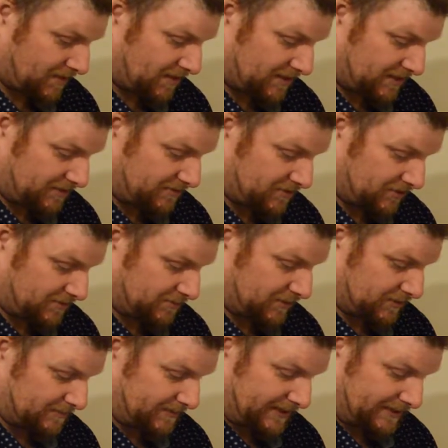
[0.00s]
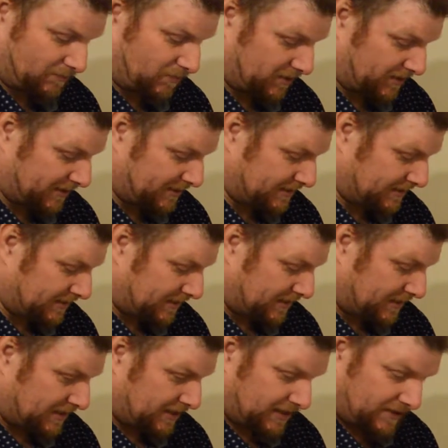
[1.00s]
terracotta pots about that wide.
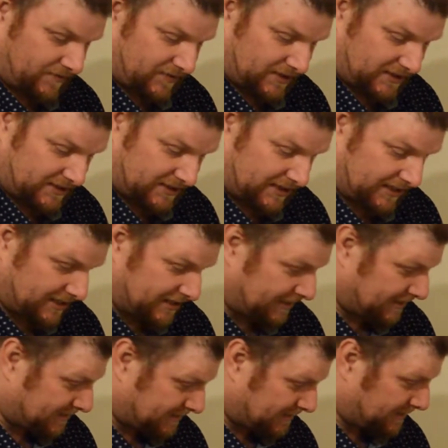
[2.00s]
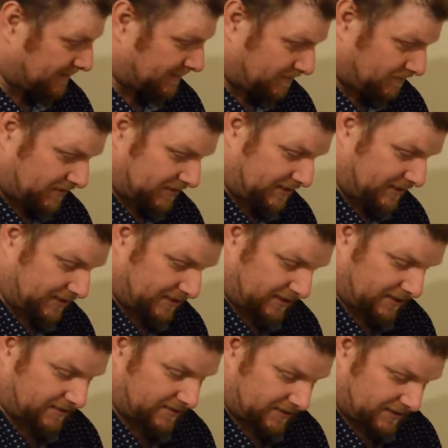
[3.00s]
For these seedlings, I don't want to take, they're
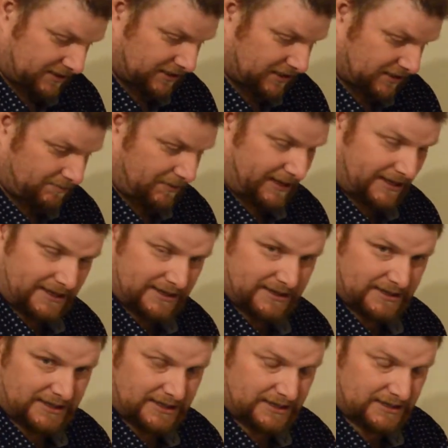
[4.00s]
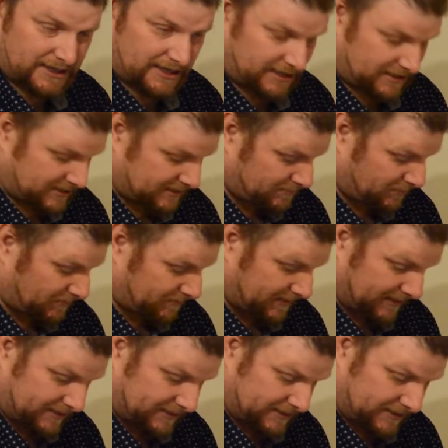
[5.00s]
going to go back in the heated
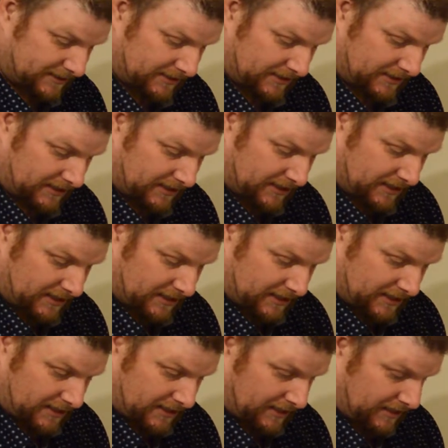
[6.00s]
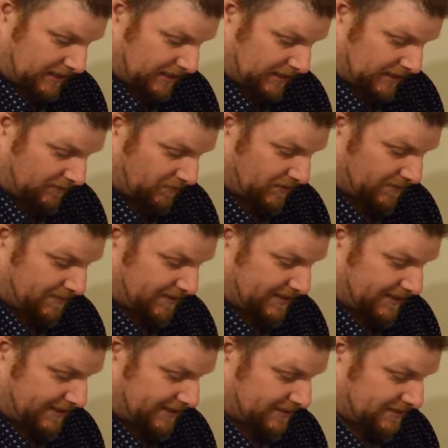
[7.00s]
propagator. I want them in
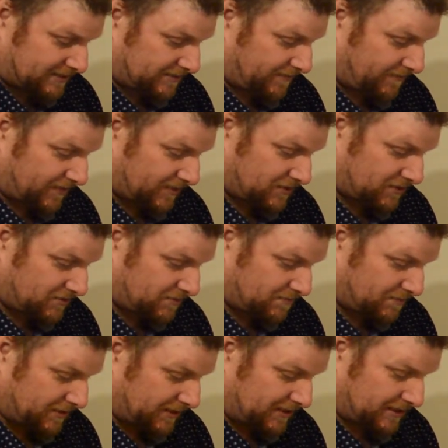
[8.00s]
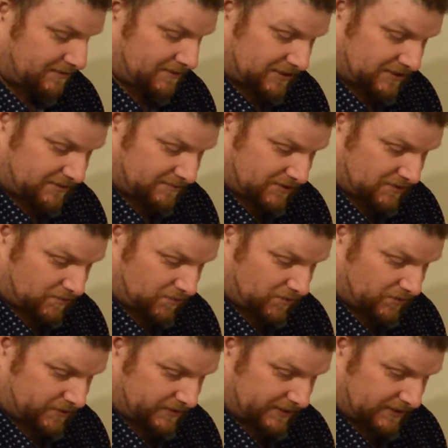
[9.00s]
these, so if I do put a little bit too much
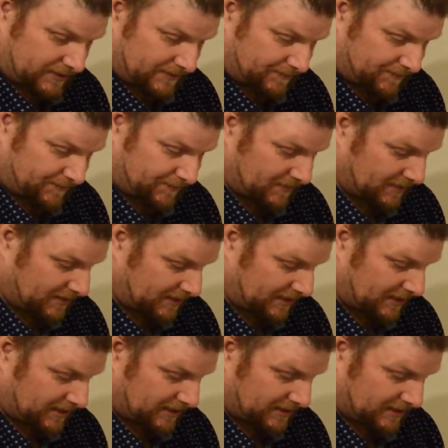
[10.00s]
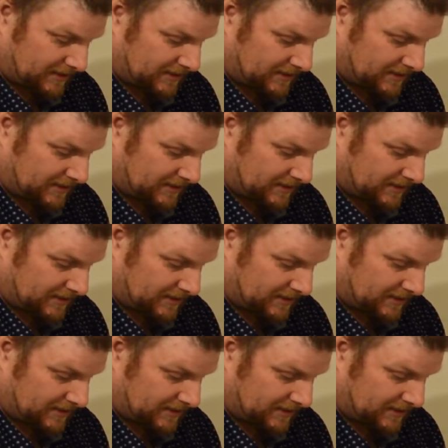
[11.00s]
water in, then